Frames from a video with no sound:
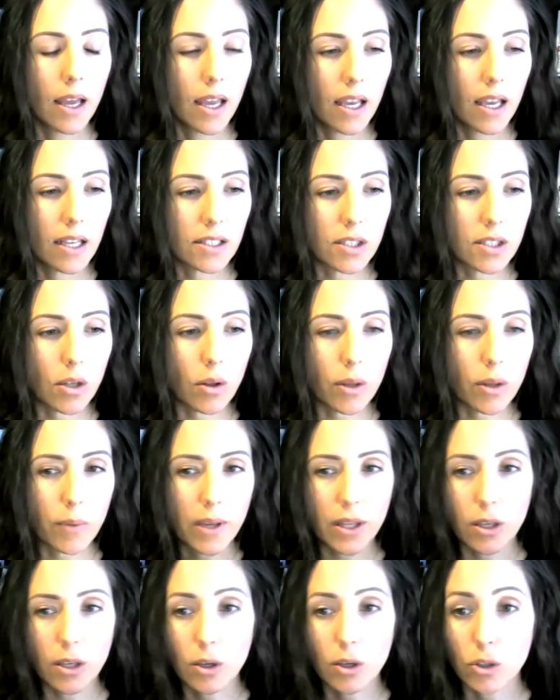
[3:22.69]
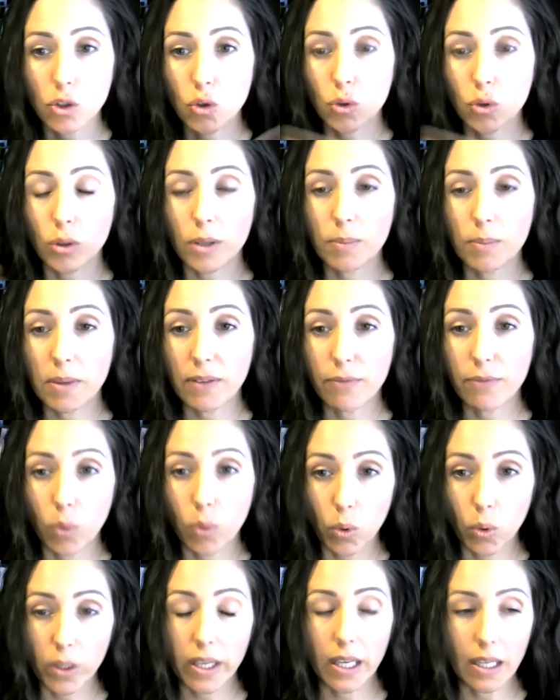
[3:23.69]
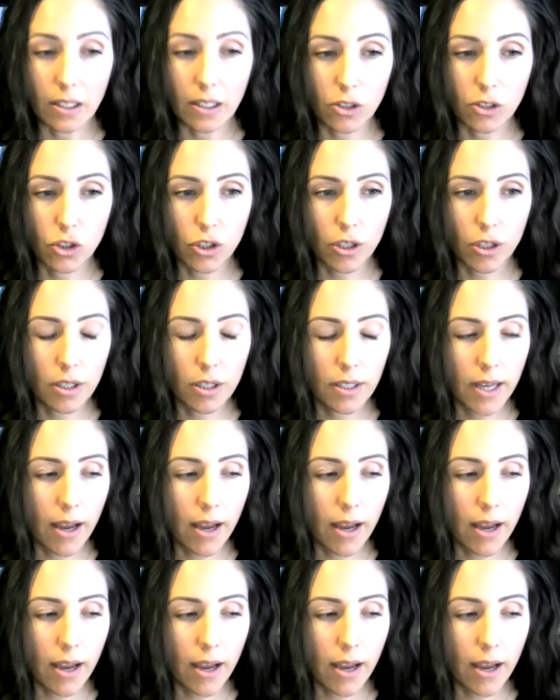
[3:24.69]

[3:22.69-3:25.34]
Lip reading: It's the only way that you could truly be fully insured.